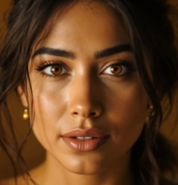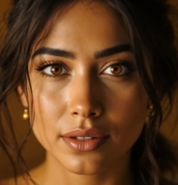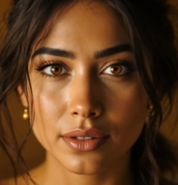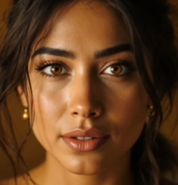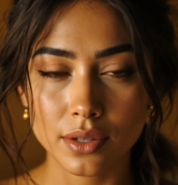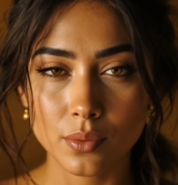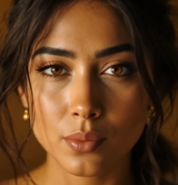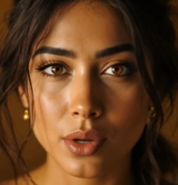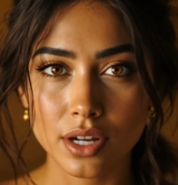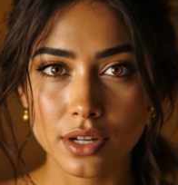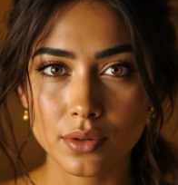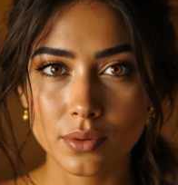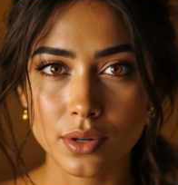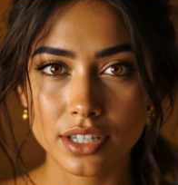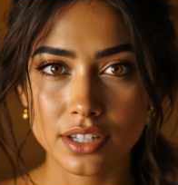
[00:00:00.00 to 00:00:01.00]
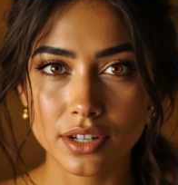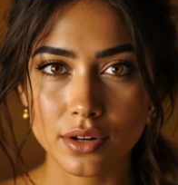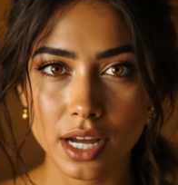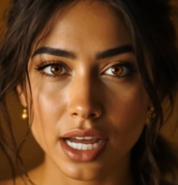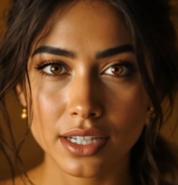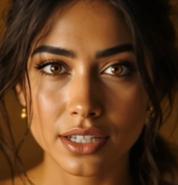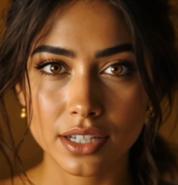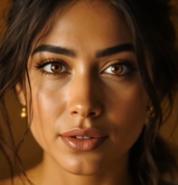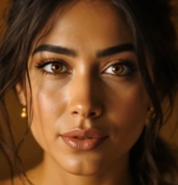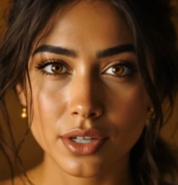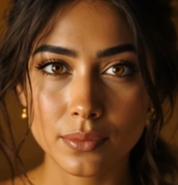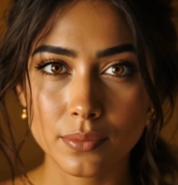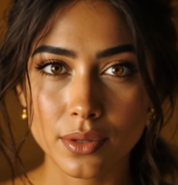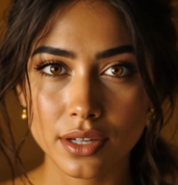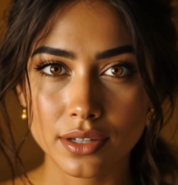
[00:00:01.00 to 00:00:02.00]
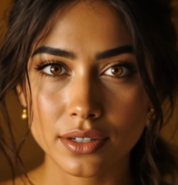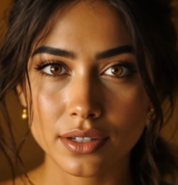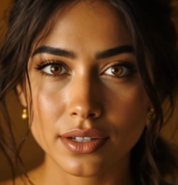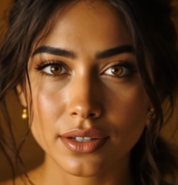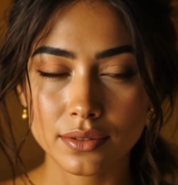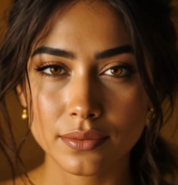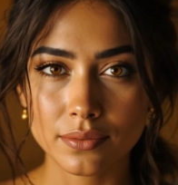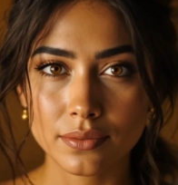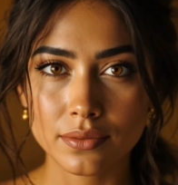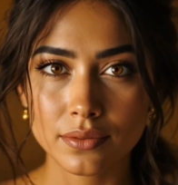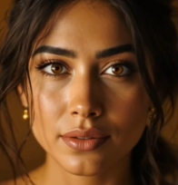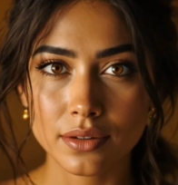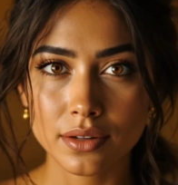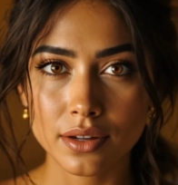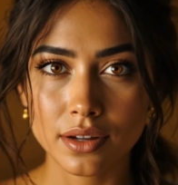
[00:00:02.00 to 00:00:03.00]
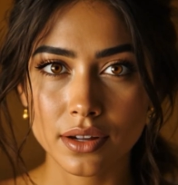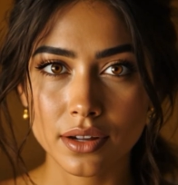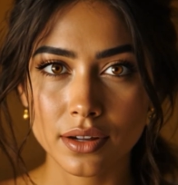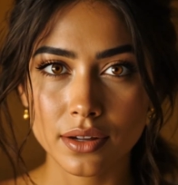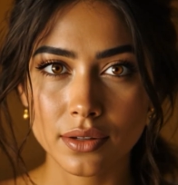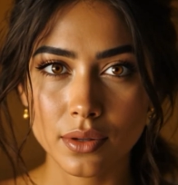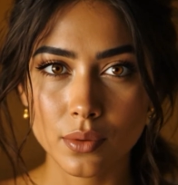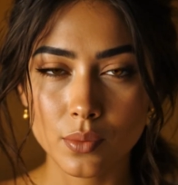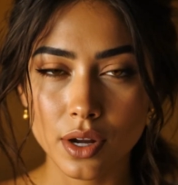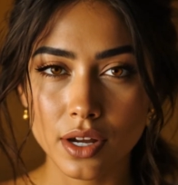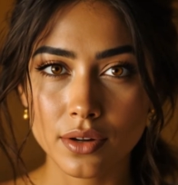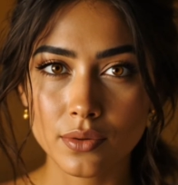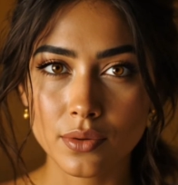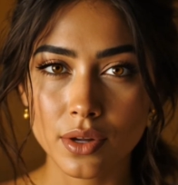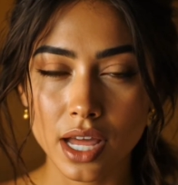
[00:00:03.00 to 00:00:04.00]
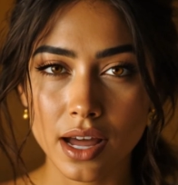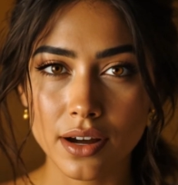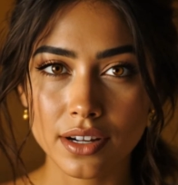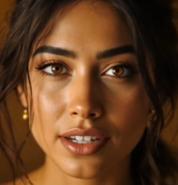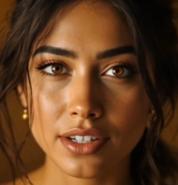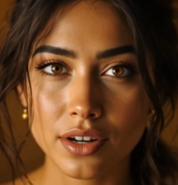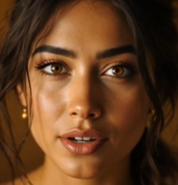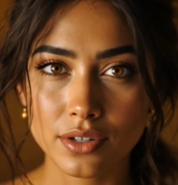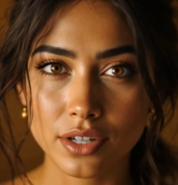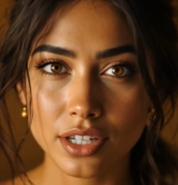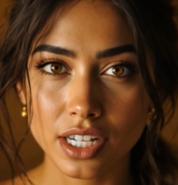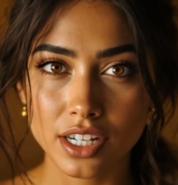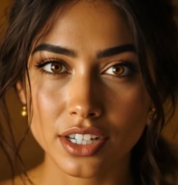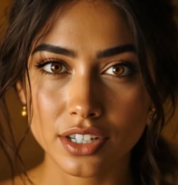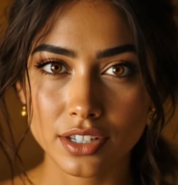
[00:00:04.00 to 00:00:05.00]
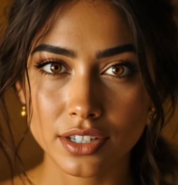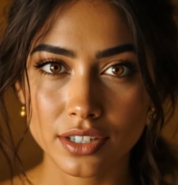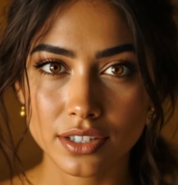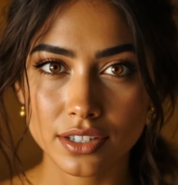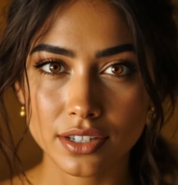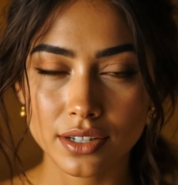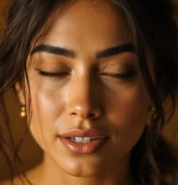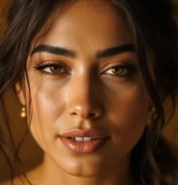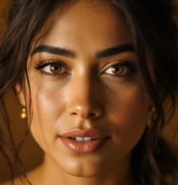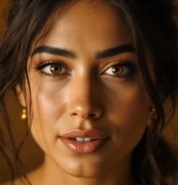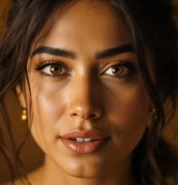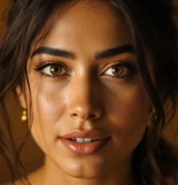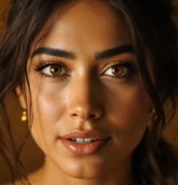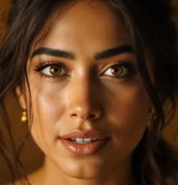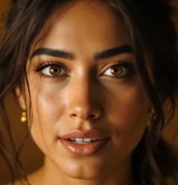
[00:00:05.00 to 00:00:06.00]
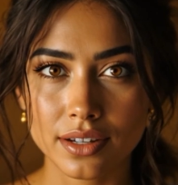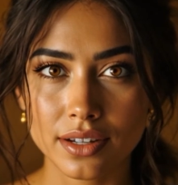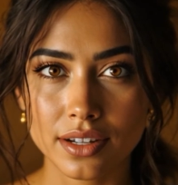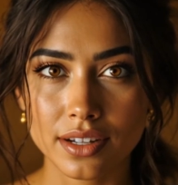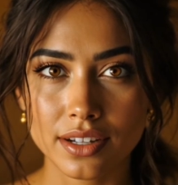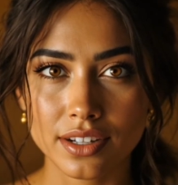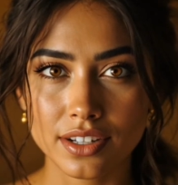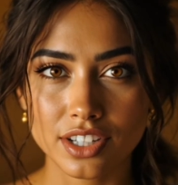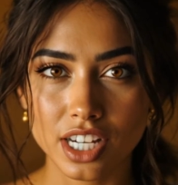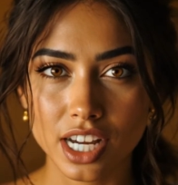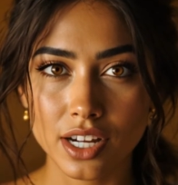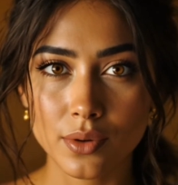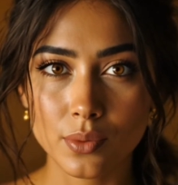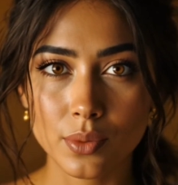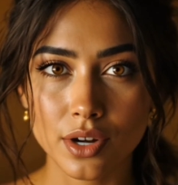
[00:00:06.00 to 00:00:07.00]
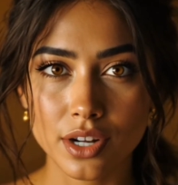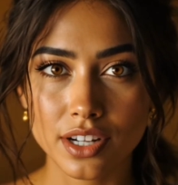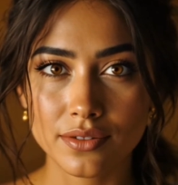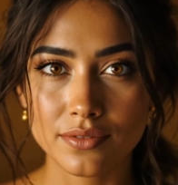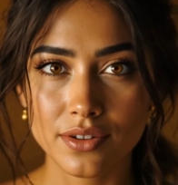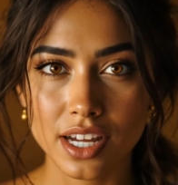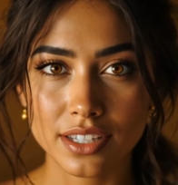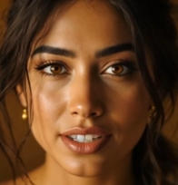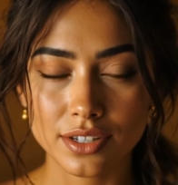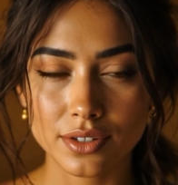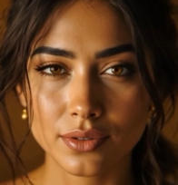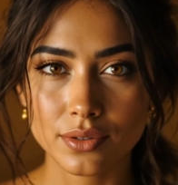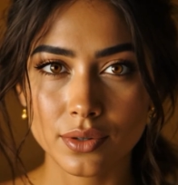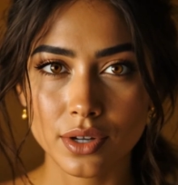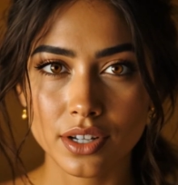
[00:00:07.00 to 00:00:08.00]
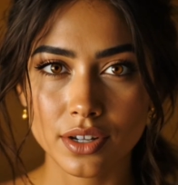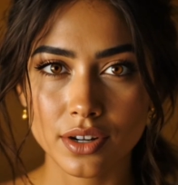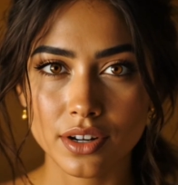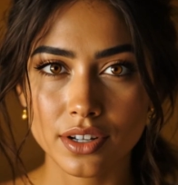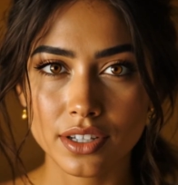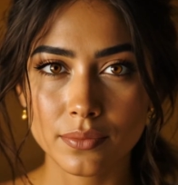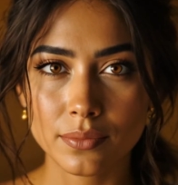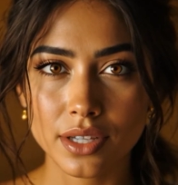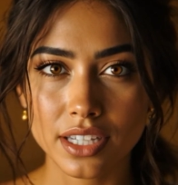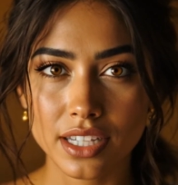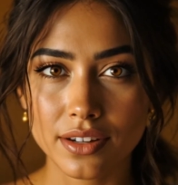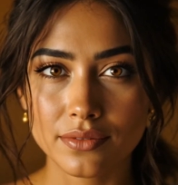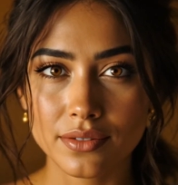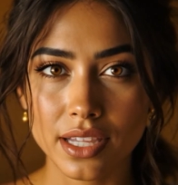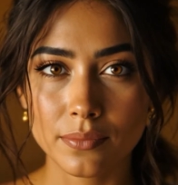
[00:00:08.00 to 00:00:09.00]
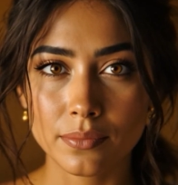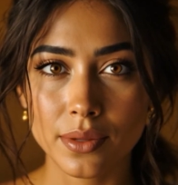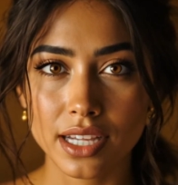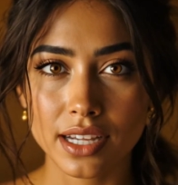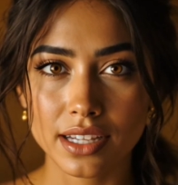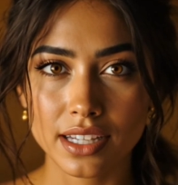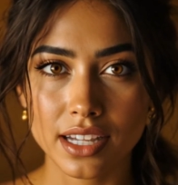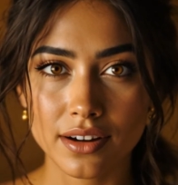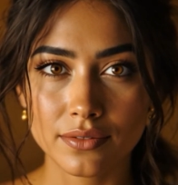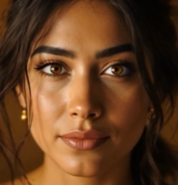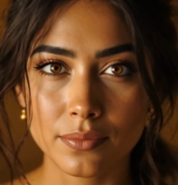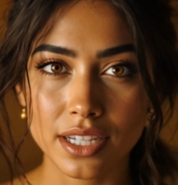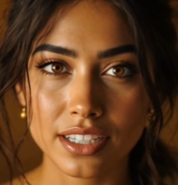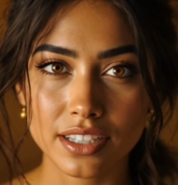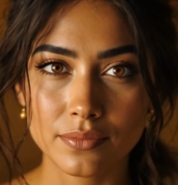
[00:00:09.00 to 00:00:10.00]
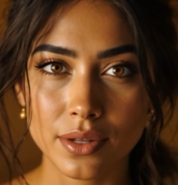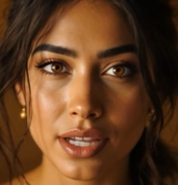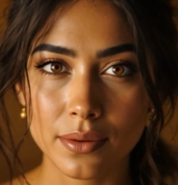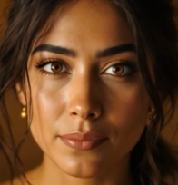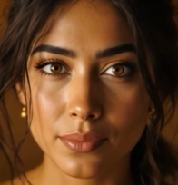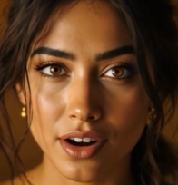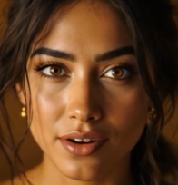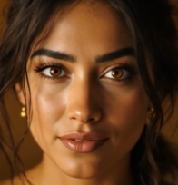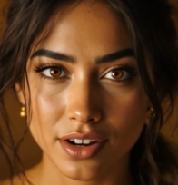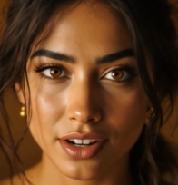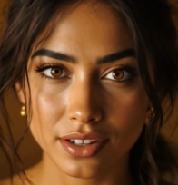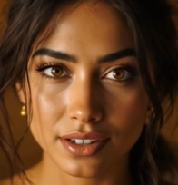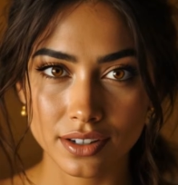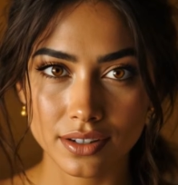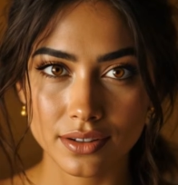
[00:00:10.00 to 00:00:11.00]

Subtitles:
the one who has cracked and rebuilt, the one who carries contradictions. Shadow work invites you to unlearn the belief that being loved means being perfect.